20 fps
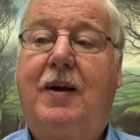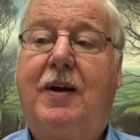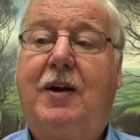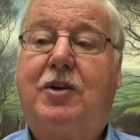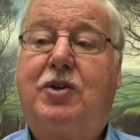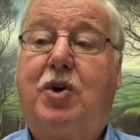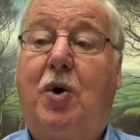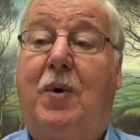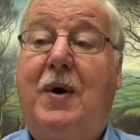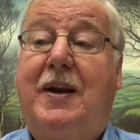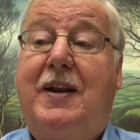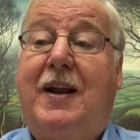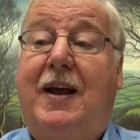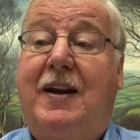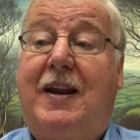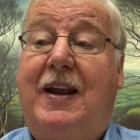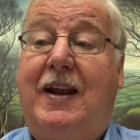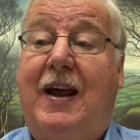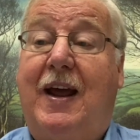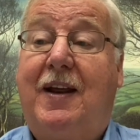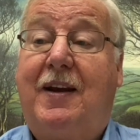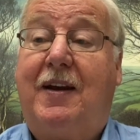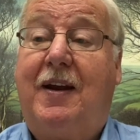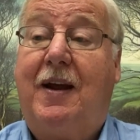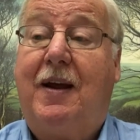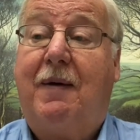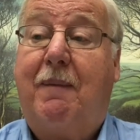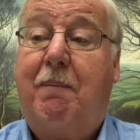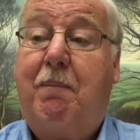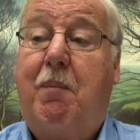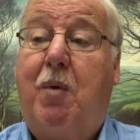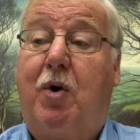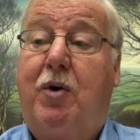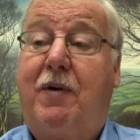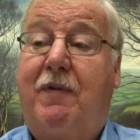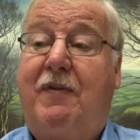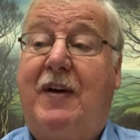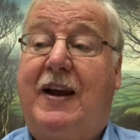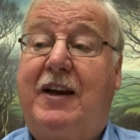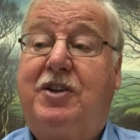showing that he had
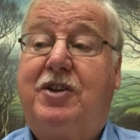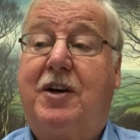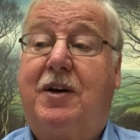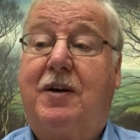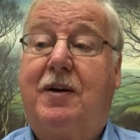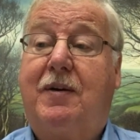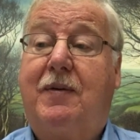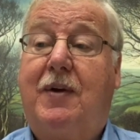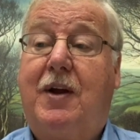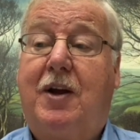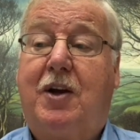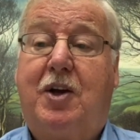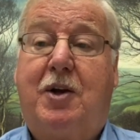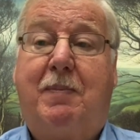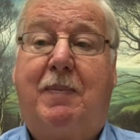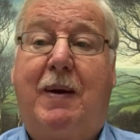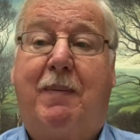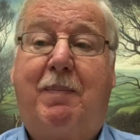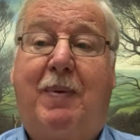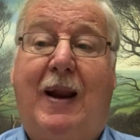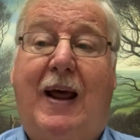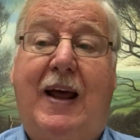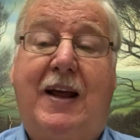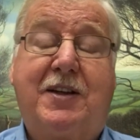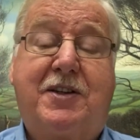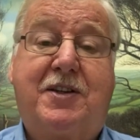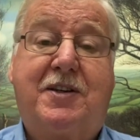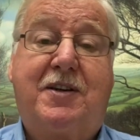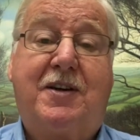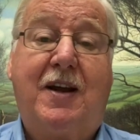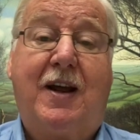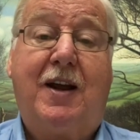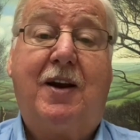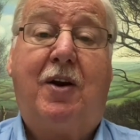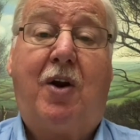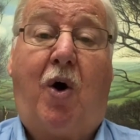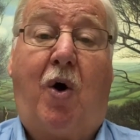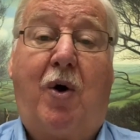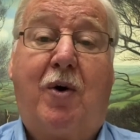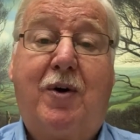motivation to be blessed in
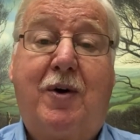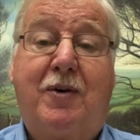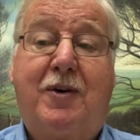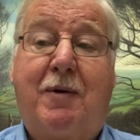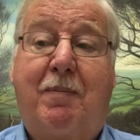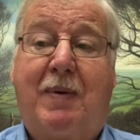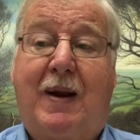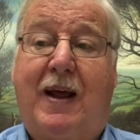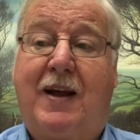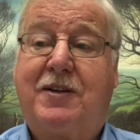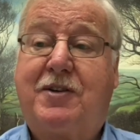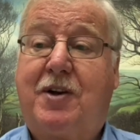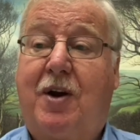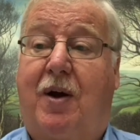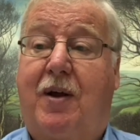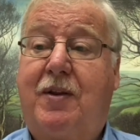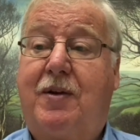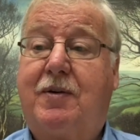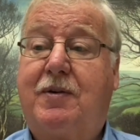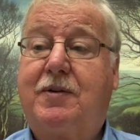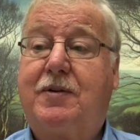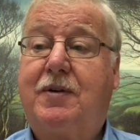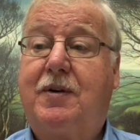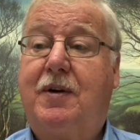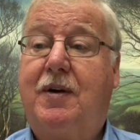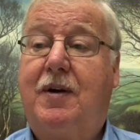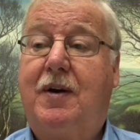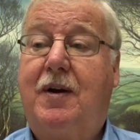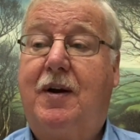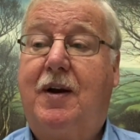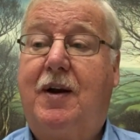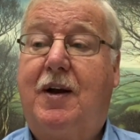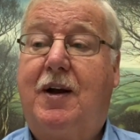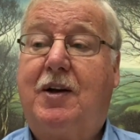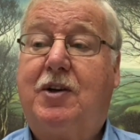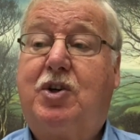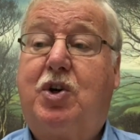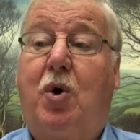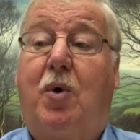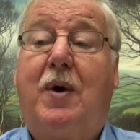order to bless others,
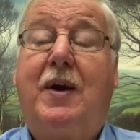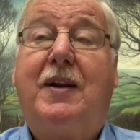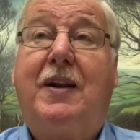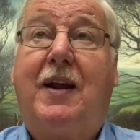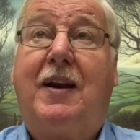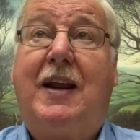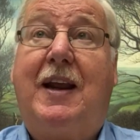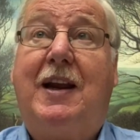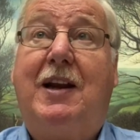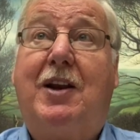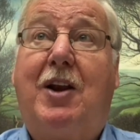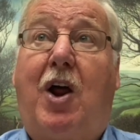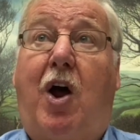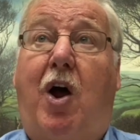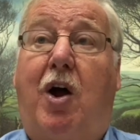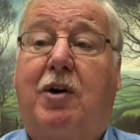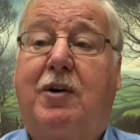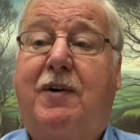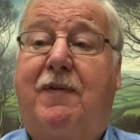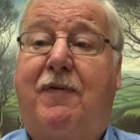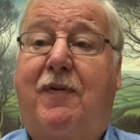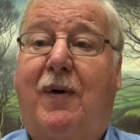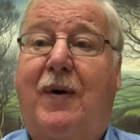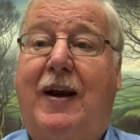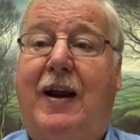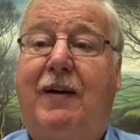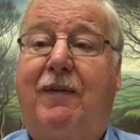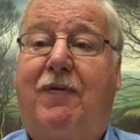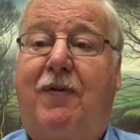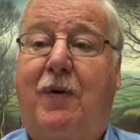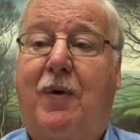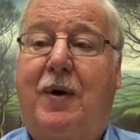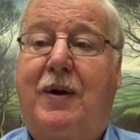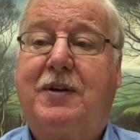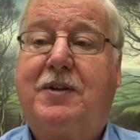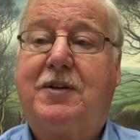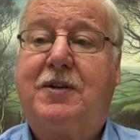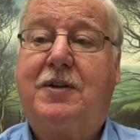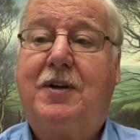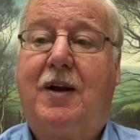showing that he longed for
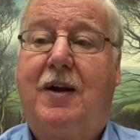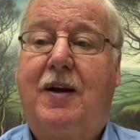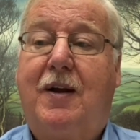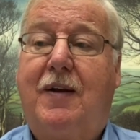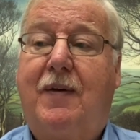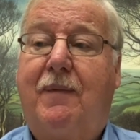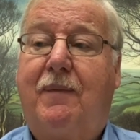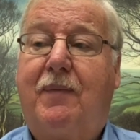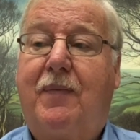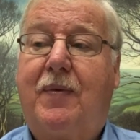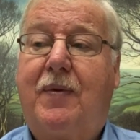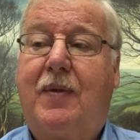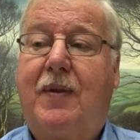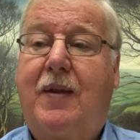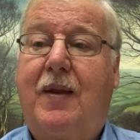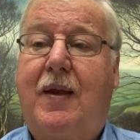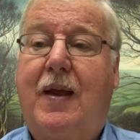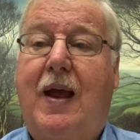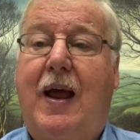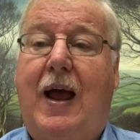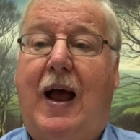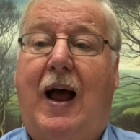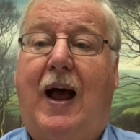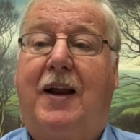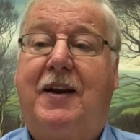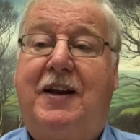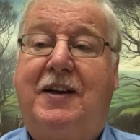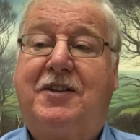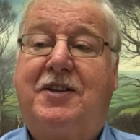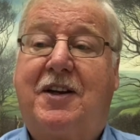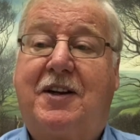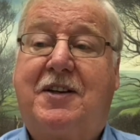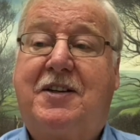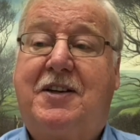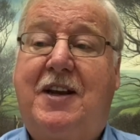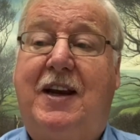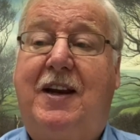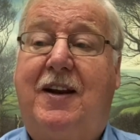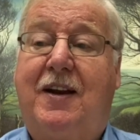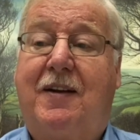influence. And he
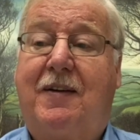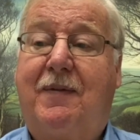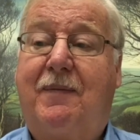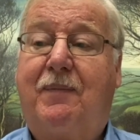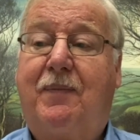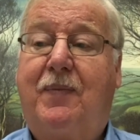succeeded